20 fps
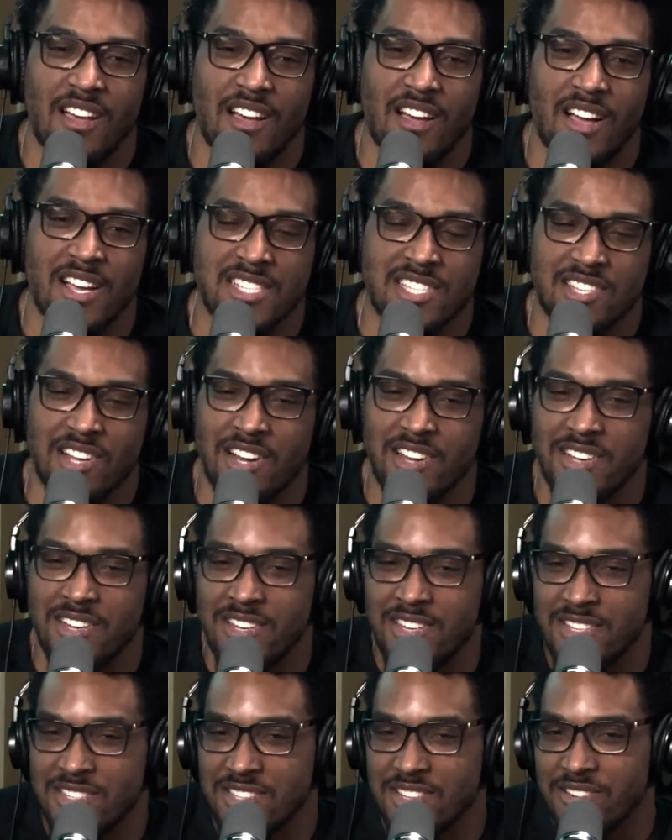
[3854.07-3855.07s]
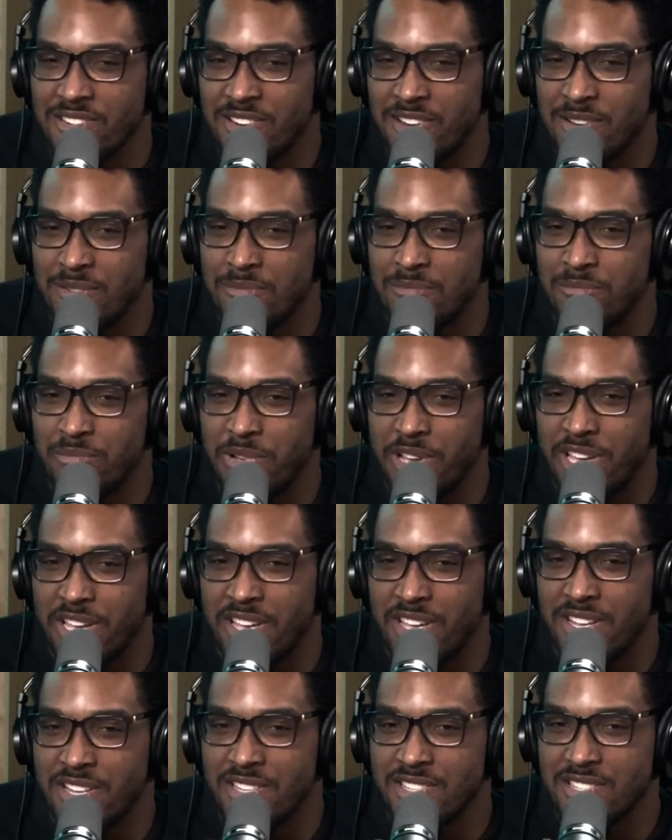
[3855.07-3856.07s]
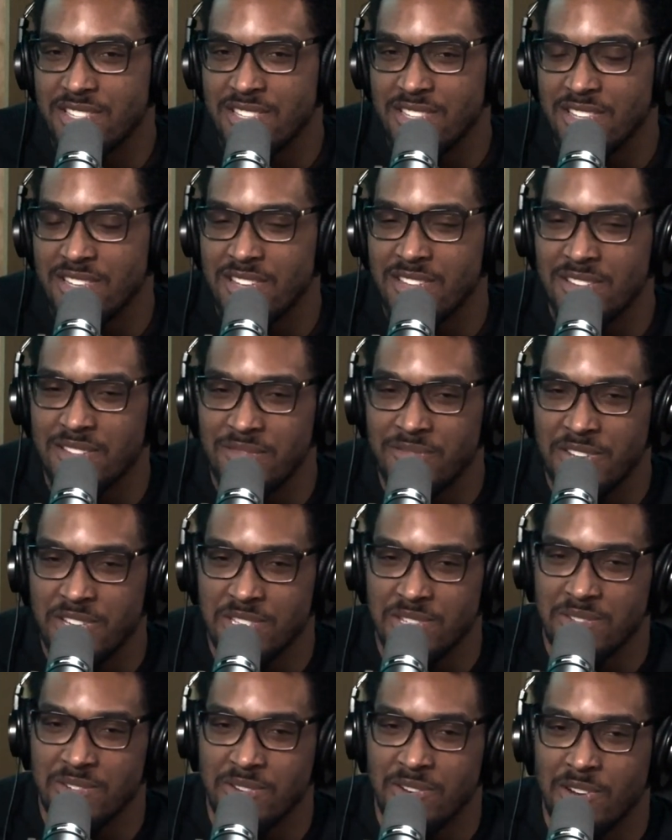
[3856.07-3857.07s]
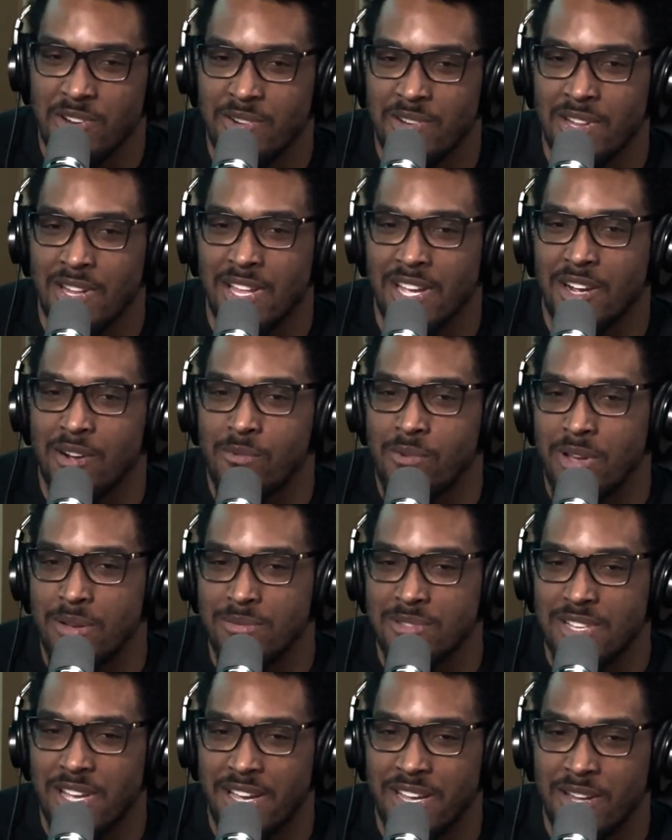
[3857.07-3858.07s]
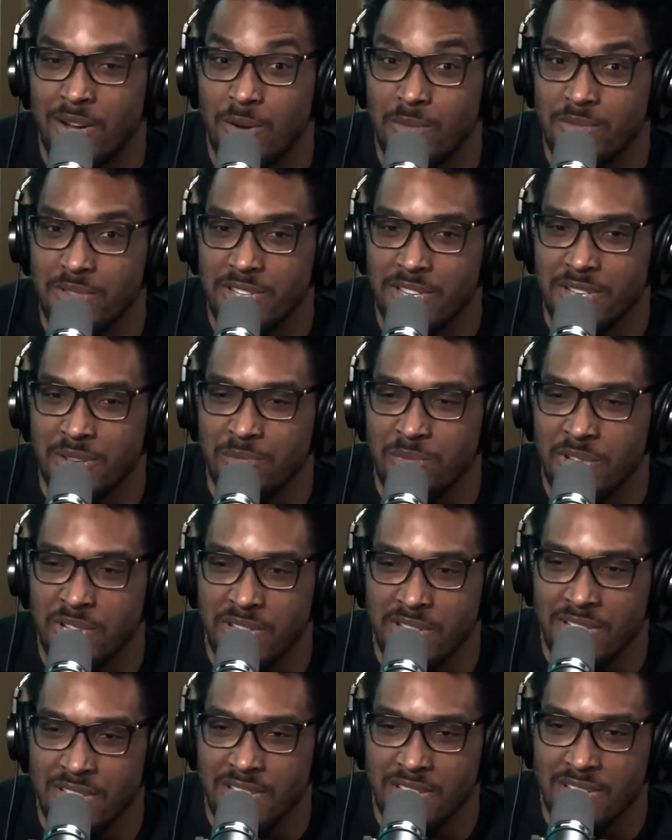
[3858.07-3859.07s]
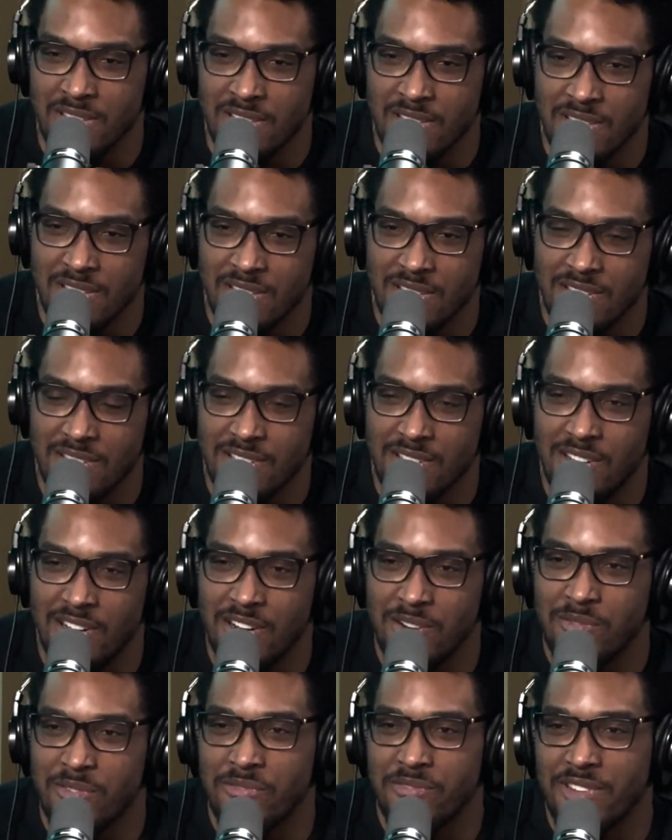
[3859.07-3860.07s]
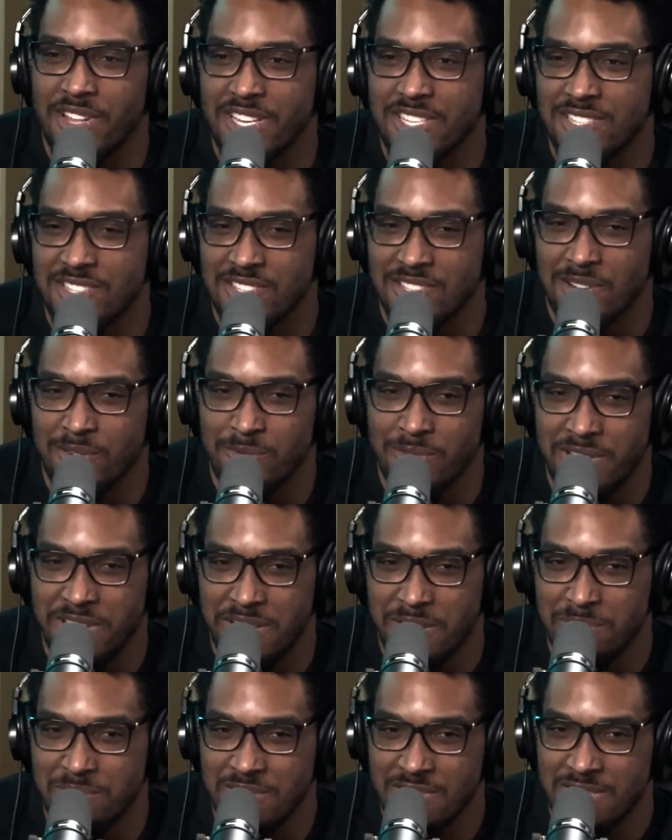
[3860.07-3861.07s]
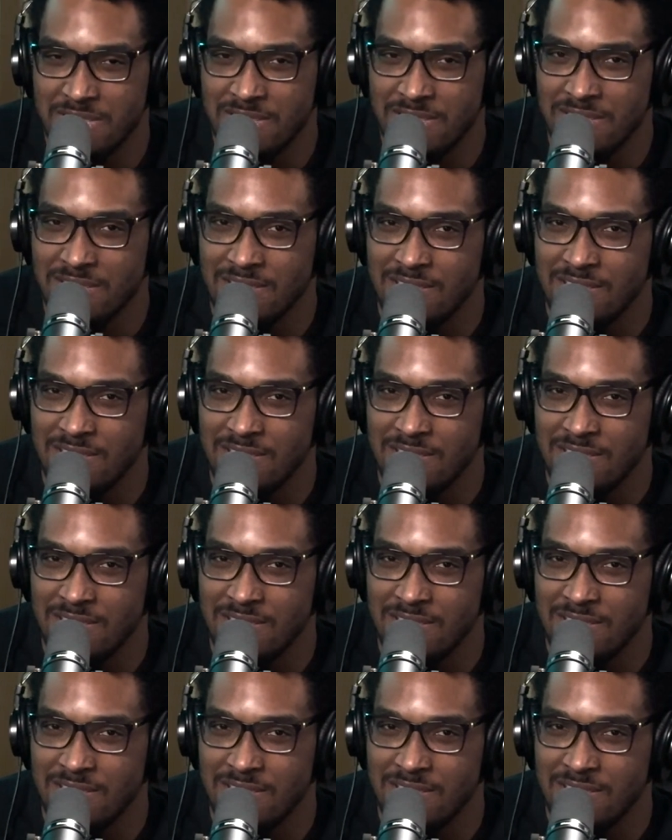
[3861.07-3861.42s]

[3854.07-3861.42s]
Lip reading: I started an Instagram page. It'll eventually grow into like a website, hopefully a community, called Reflections on Redemption.